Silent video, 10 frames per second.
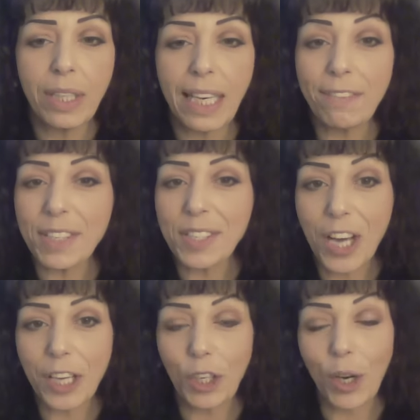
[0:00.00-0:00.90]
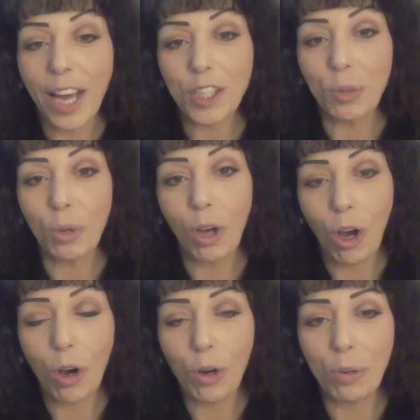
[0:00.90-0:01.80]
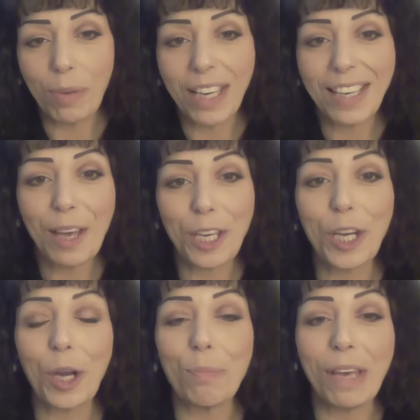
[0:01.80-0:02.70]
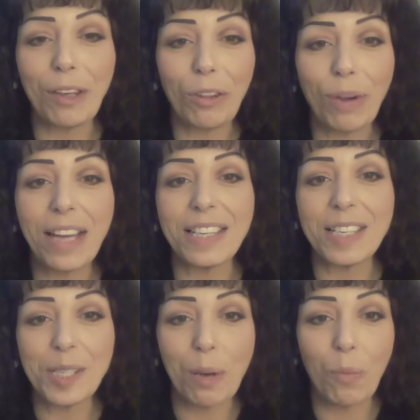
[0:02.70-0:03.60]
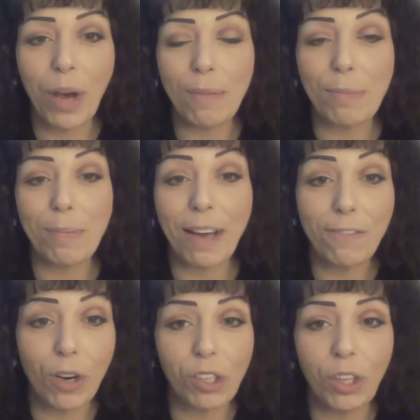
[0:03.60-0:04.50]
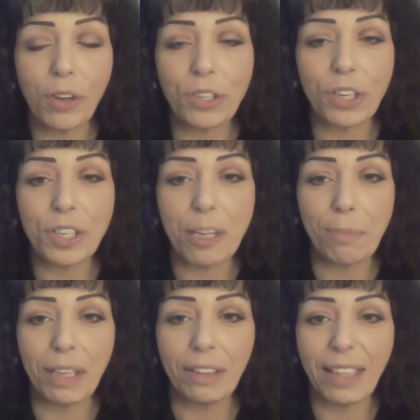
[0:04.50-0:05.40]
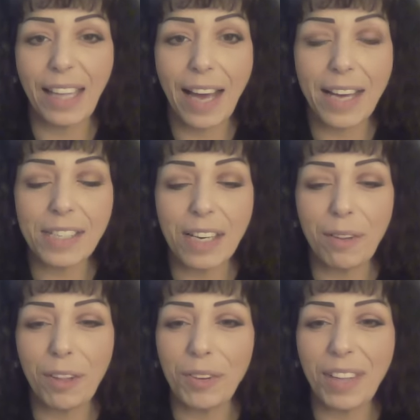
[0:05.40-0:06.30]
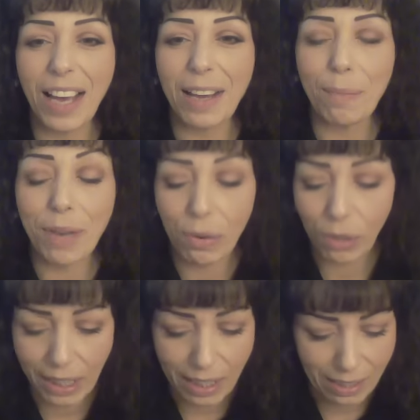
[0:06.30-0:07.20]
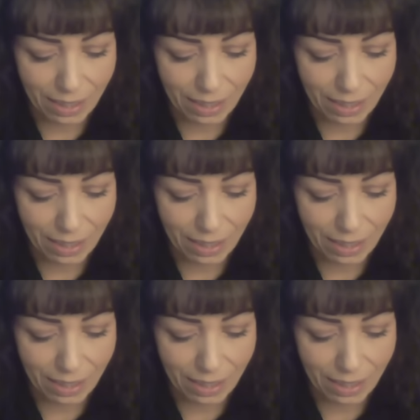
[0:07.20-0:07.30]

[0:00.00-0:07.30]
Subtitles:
If it's not your actual home, you know, being threatened in some way, maybe by foreclosure or something like that, although I'm not really